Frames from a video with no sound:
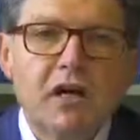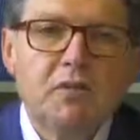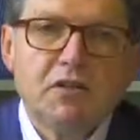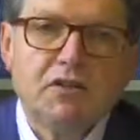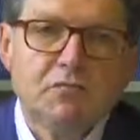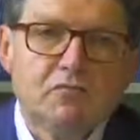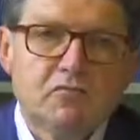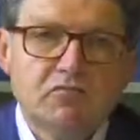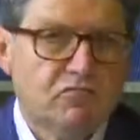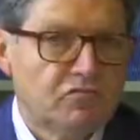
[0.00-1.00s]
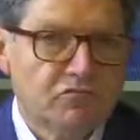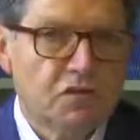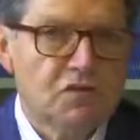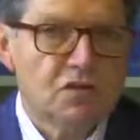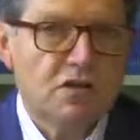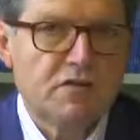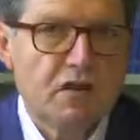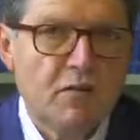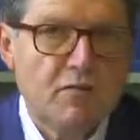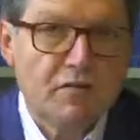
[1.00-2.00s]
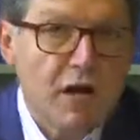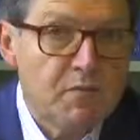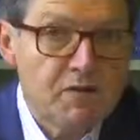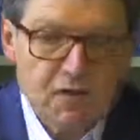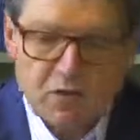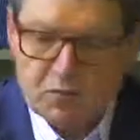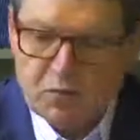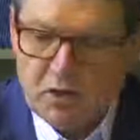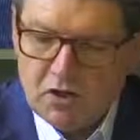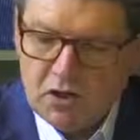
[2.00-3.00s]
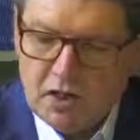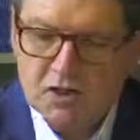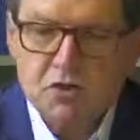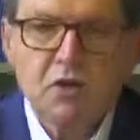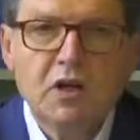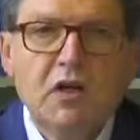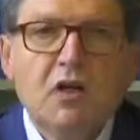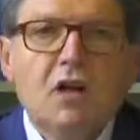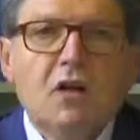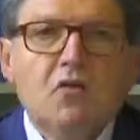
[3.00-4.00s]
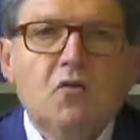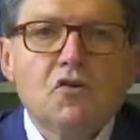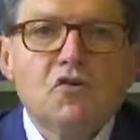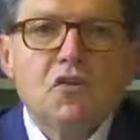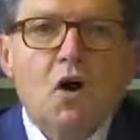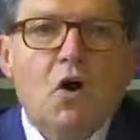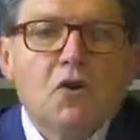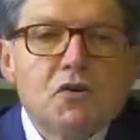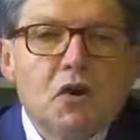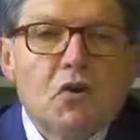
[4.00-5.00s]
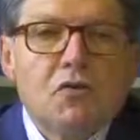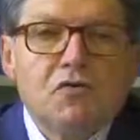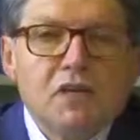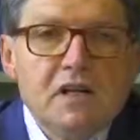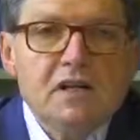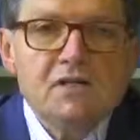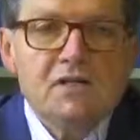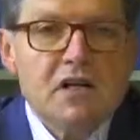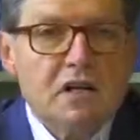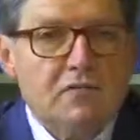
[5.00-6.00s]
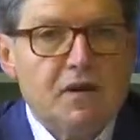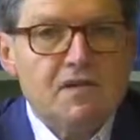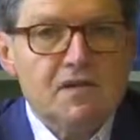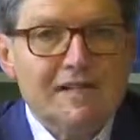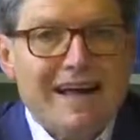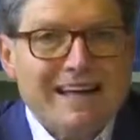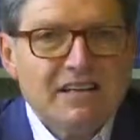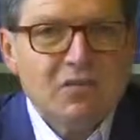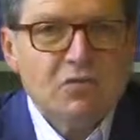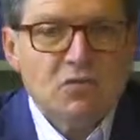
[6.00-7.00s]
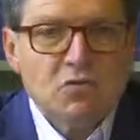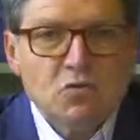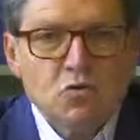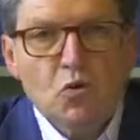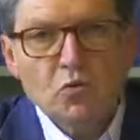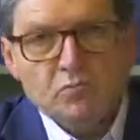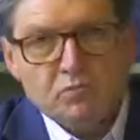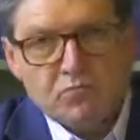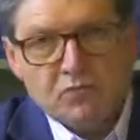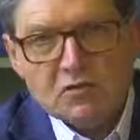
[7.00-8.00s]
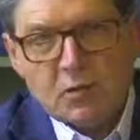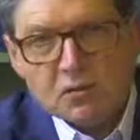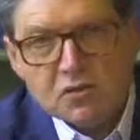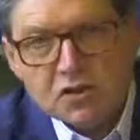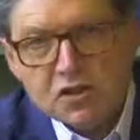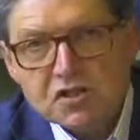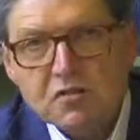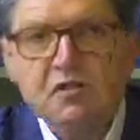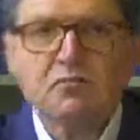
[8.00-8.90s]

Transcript: it would never have occurred to the Greeks to exchange the male body for a female body, whereas we think of above all female bodies as beautiful.